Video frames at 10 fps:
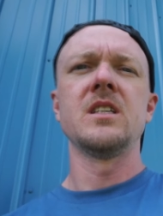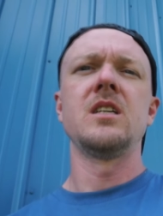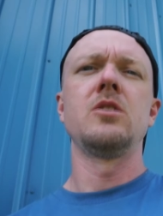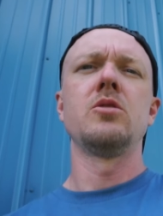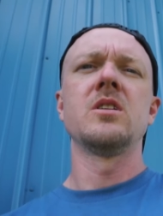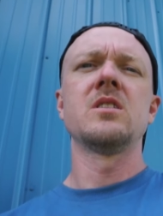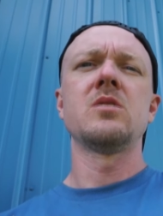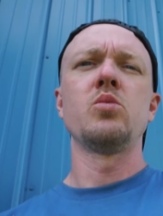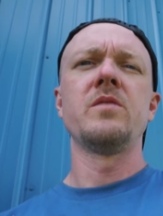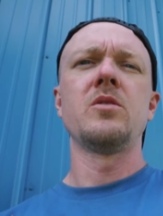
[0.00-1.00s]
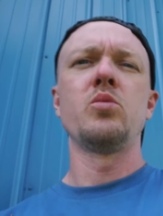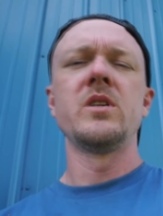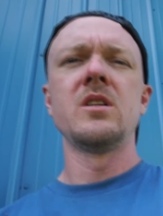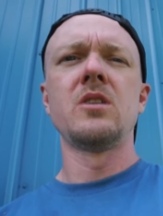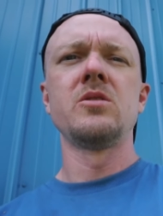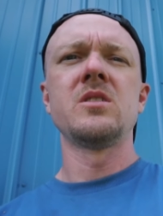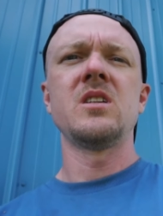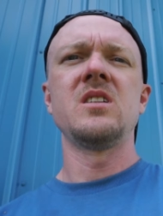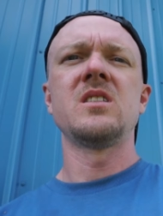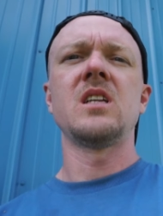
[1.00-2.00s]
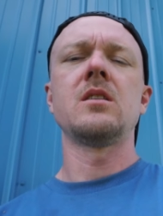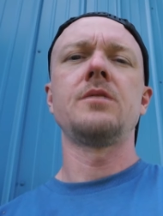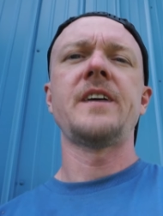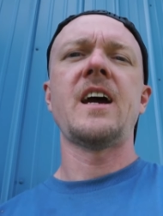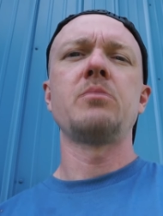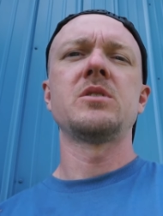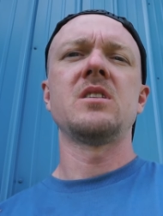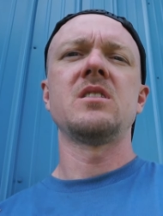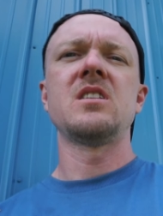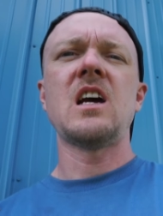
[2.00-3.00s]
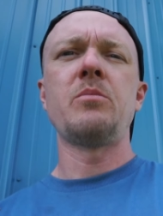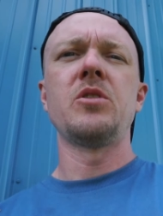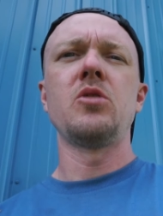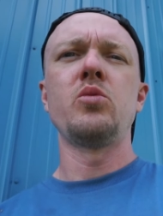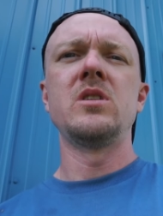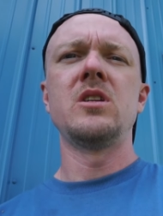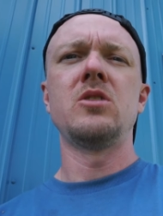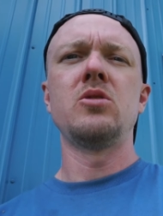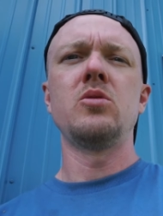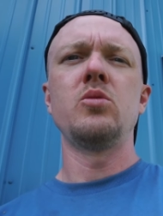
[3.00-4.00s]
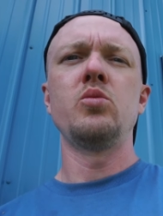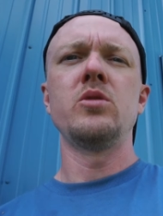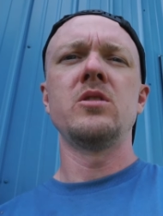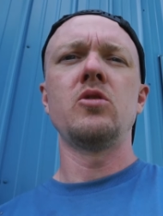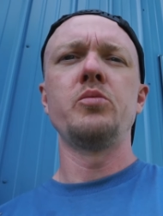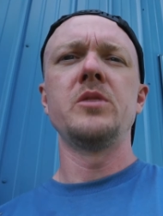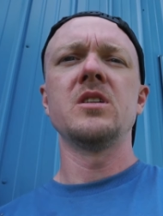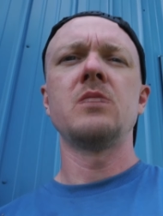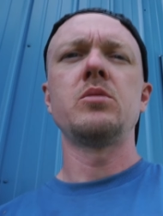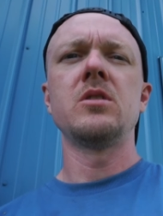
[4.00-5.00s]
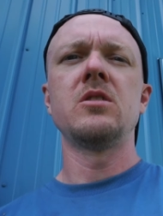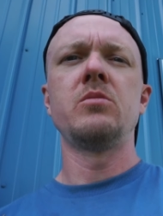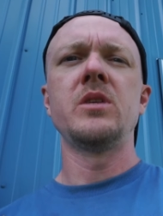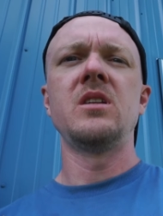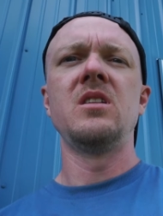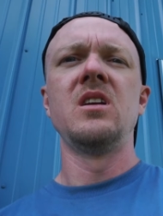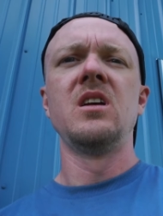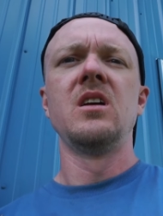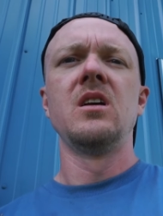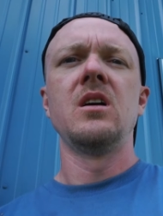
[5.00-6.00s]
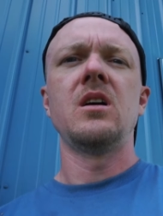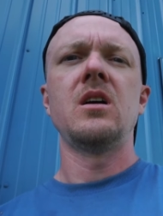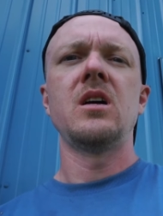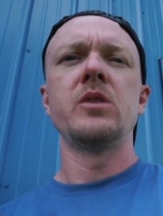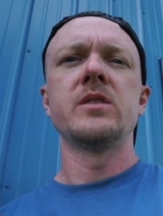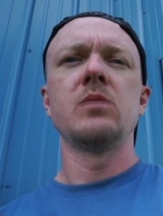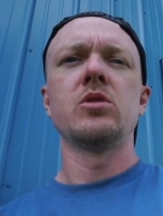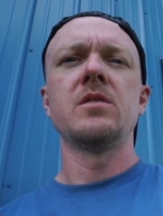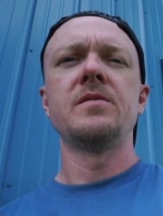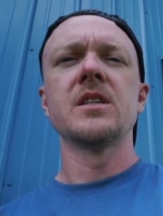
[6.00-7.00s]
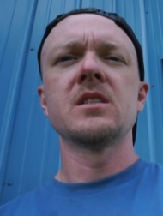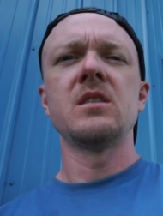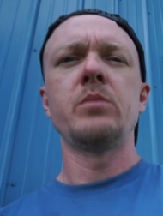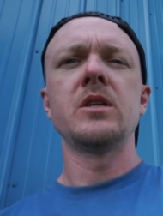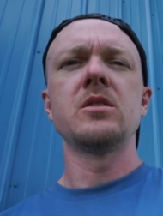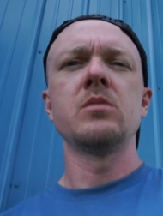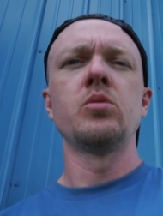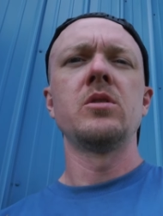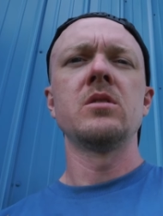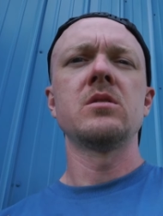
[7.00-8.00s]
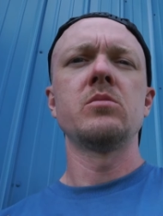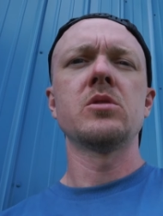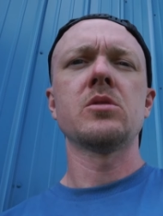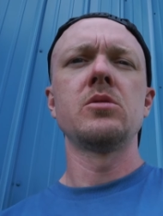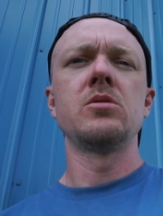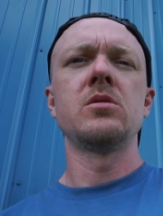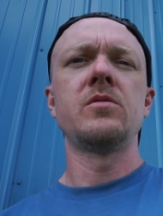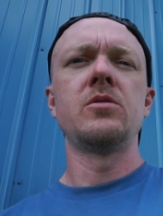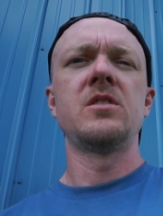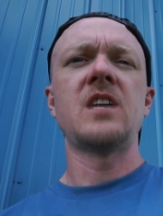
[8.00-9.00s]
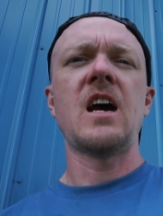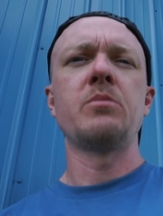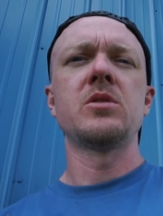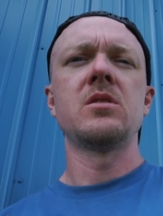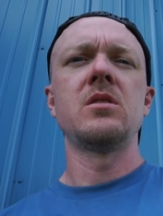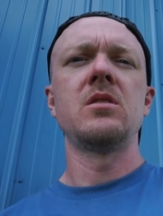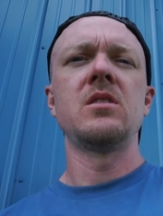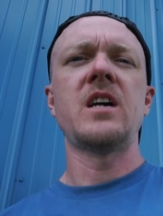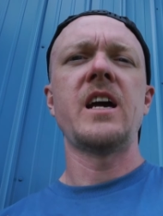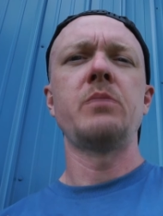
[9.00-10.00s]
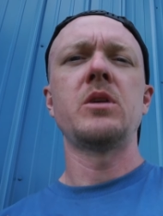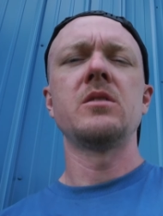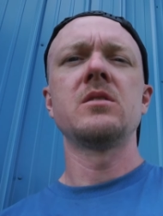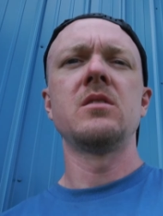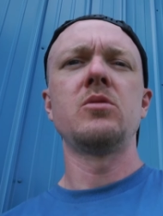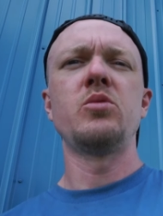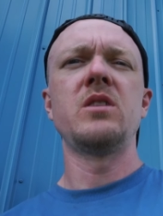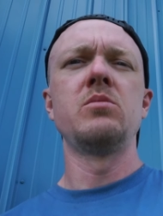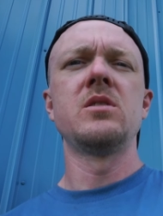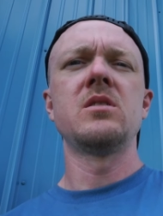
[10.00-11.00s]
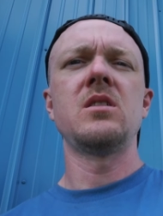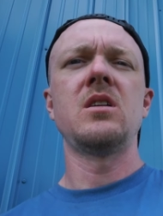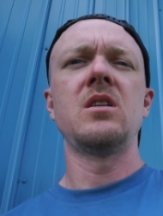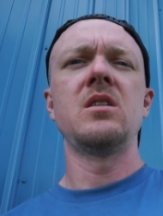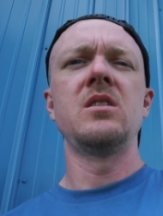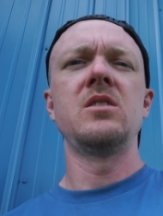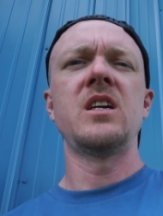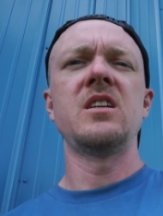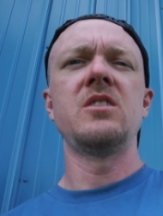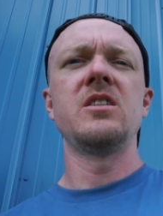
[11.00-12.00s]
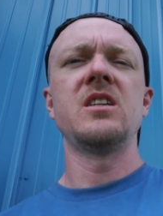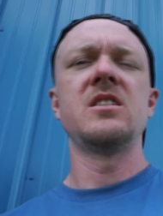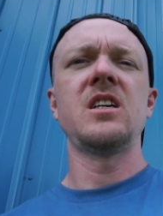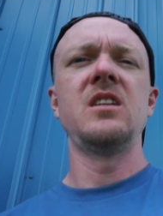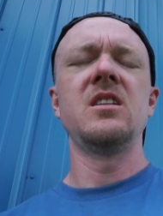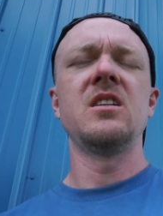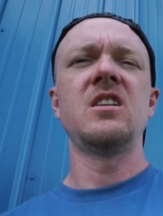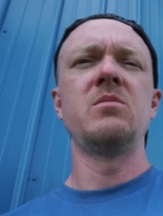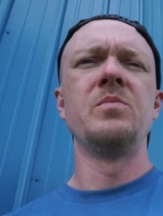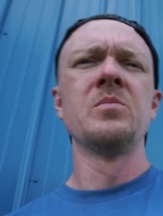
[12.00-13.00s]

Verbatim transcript: I noticed with the windows is that the laps at the top of the window were opening up a little bit. Uh, I was able to fix it by just putting some screws for the tops, the high parts of the ribs uh, in that area and tightening it up.